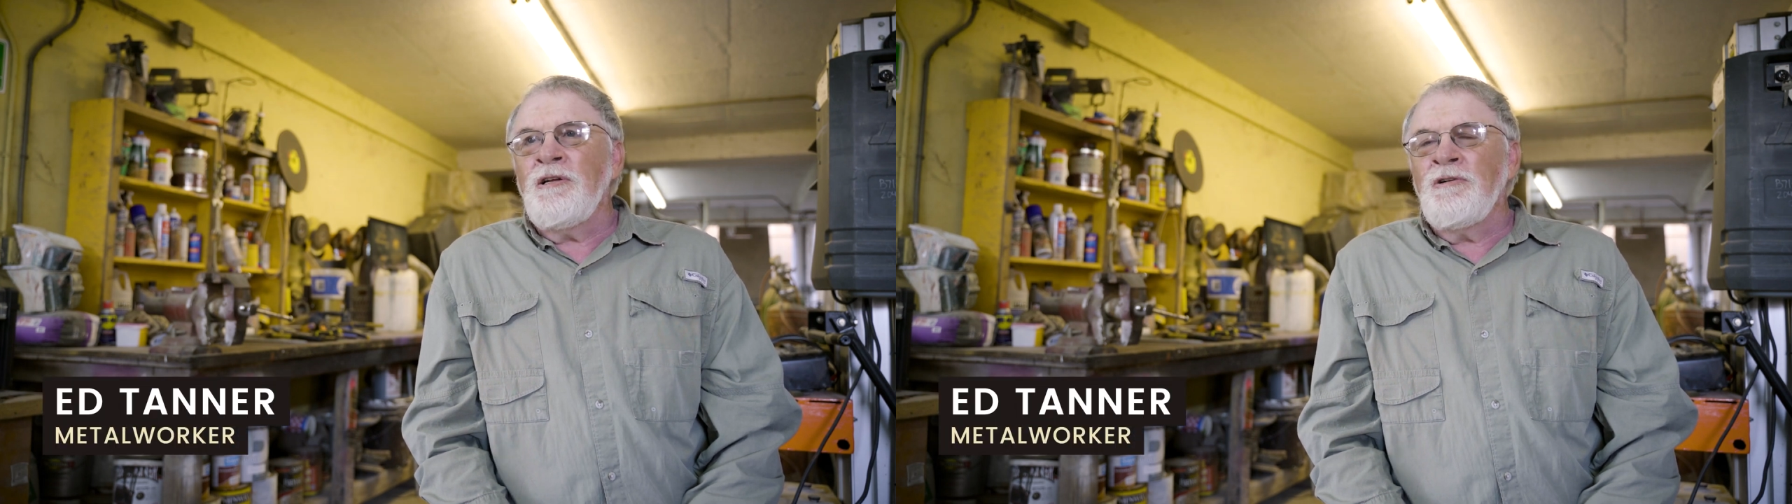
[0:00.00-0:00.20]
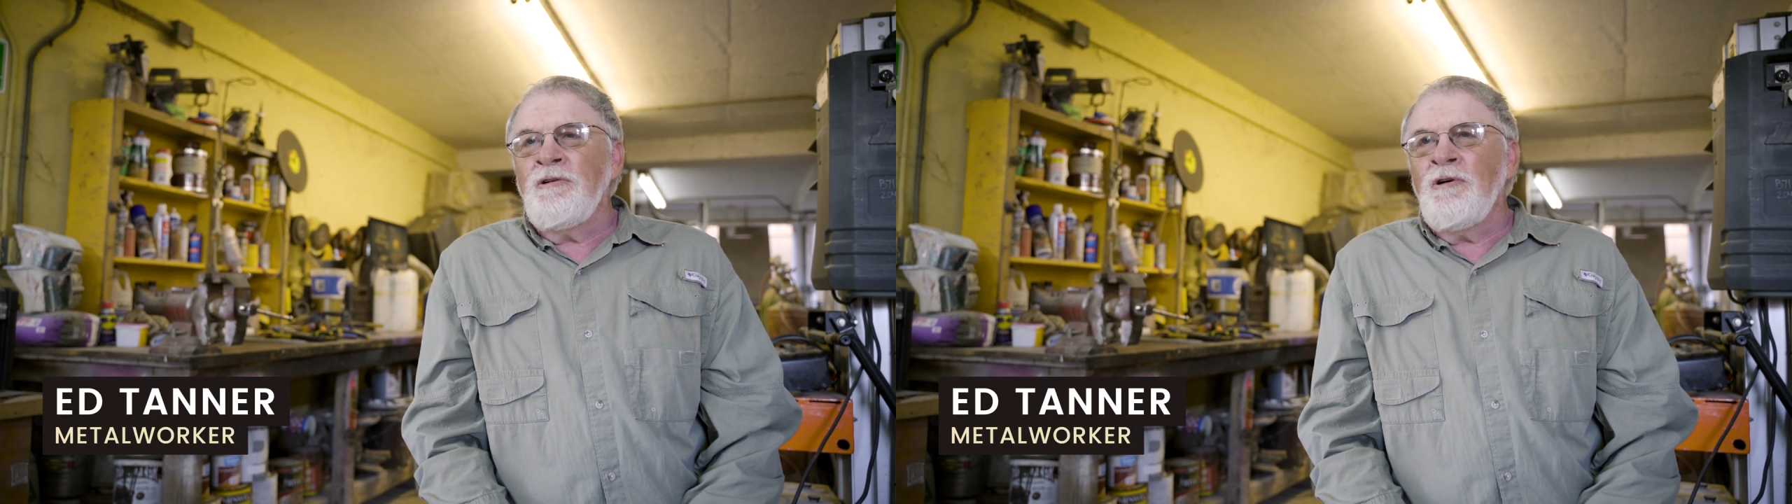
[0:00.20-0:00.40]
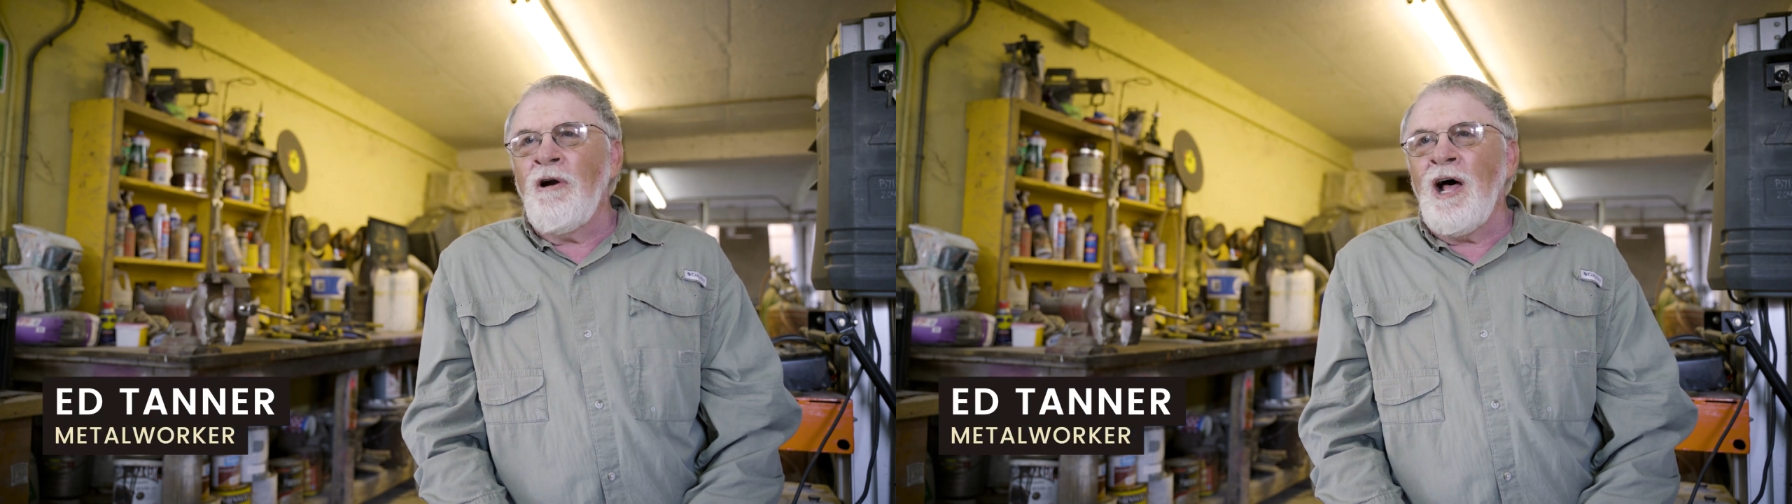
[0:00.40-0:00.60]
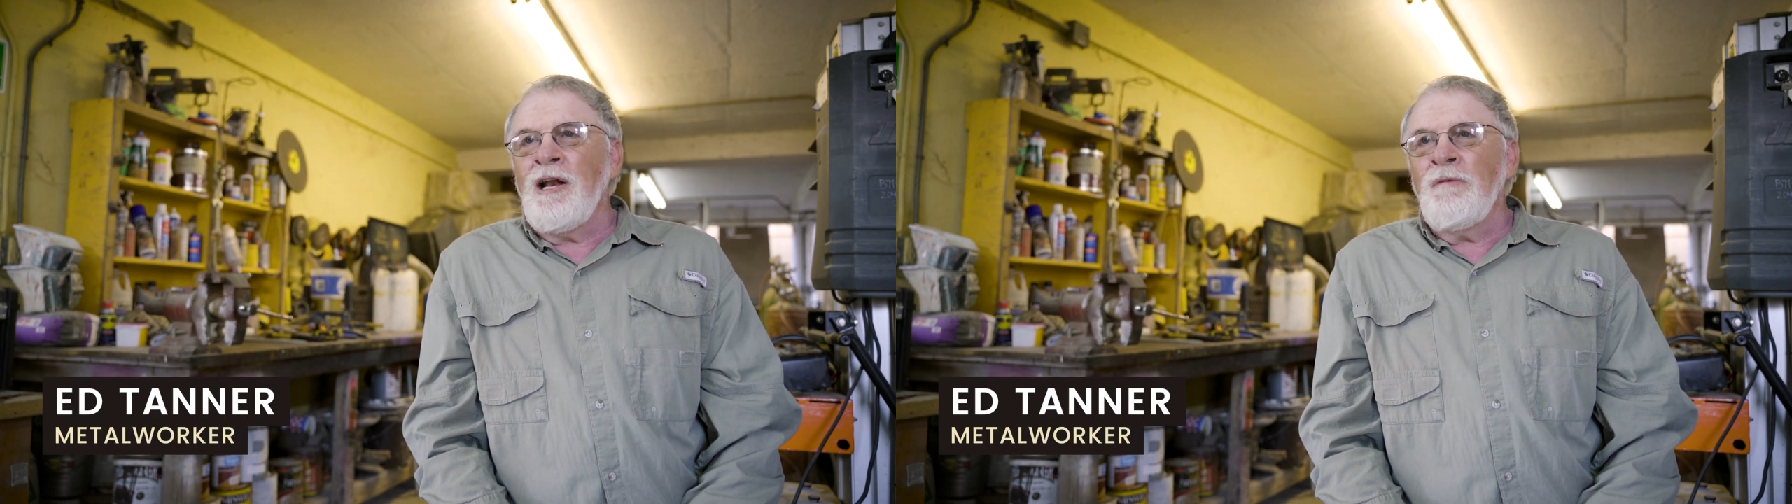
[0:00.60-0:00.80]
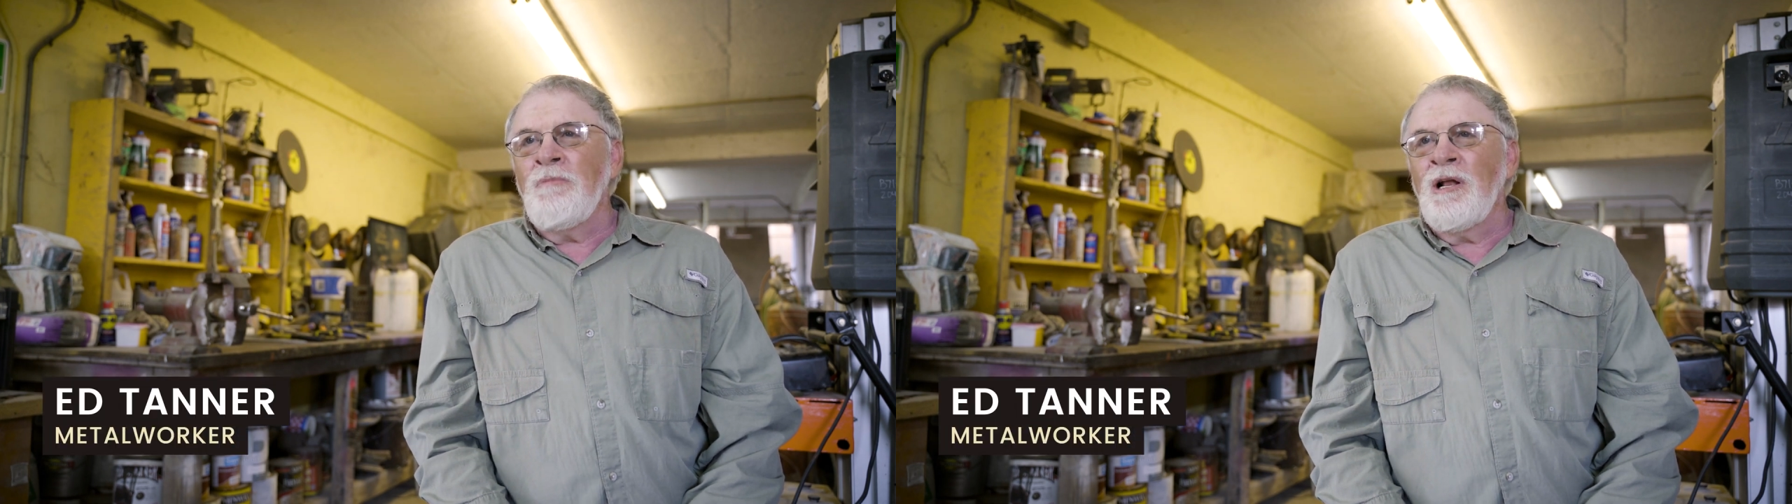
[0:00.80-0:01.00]
and
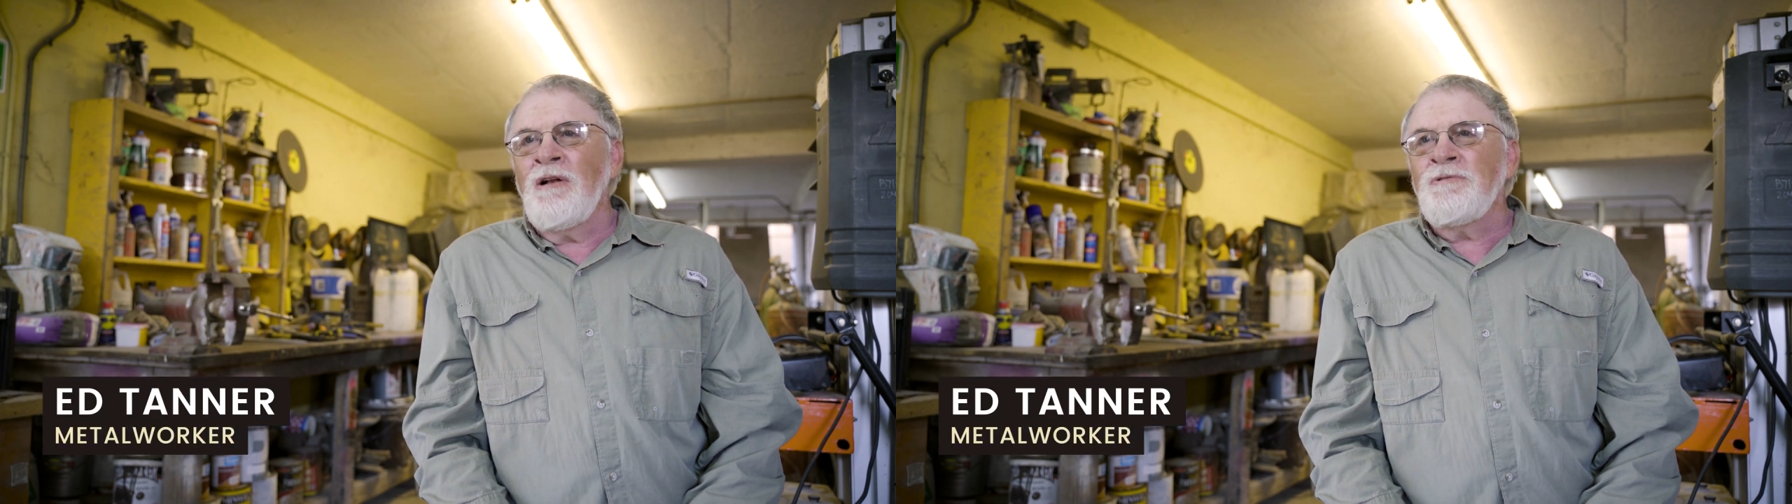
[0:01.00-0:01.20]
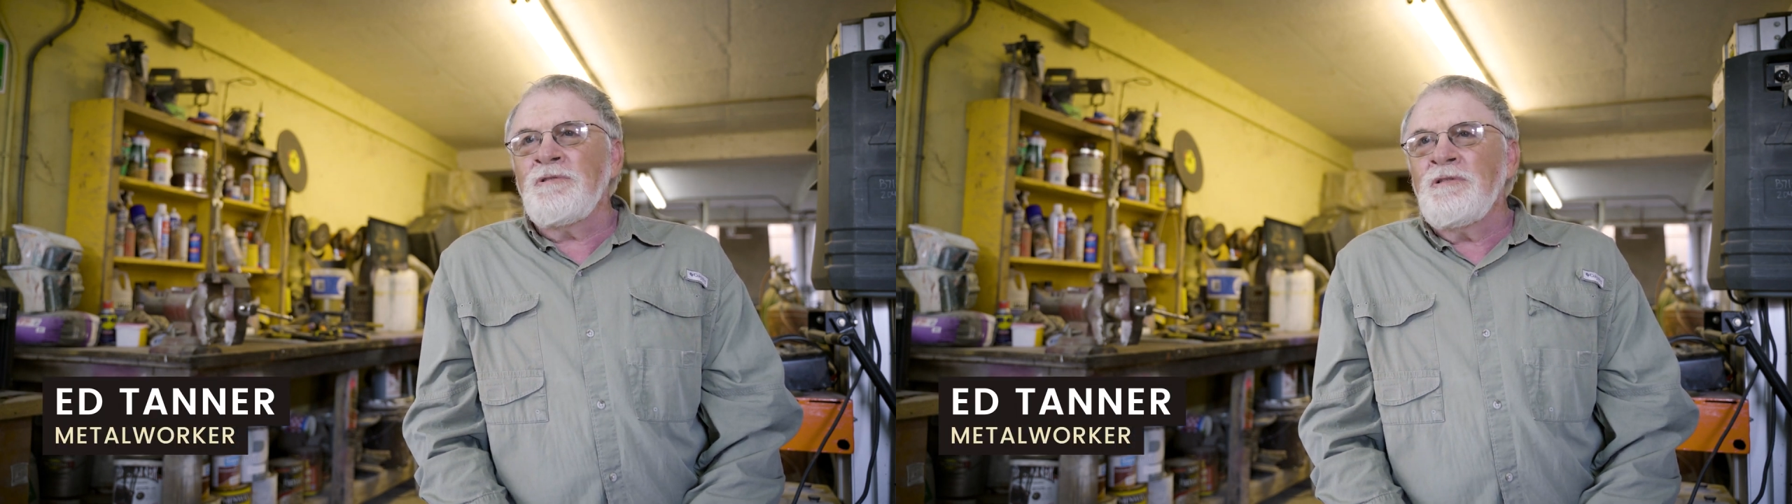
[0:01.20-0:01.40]
grinding metals.